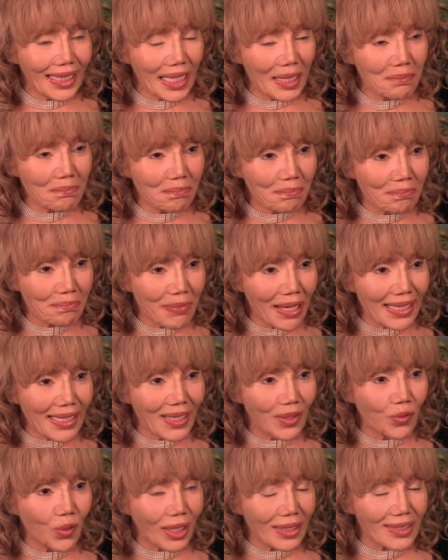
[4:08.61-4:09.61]

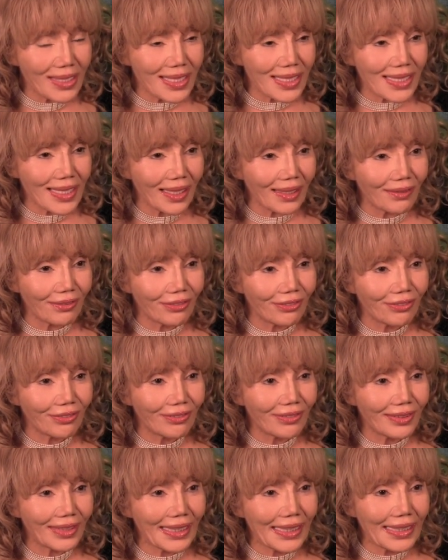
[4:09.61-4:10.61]
embedding oneself
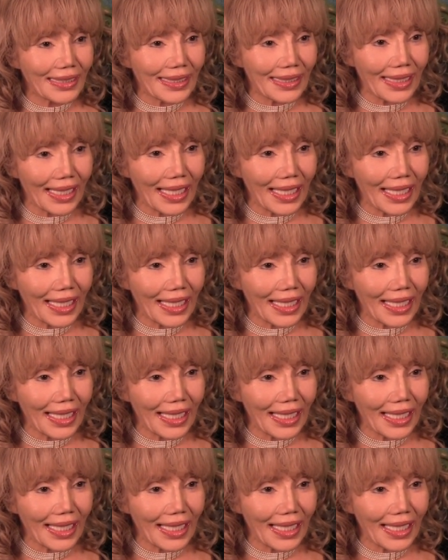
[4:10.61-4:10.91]
in the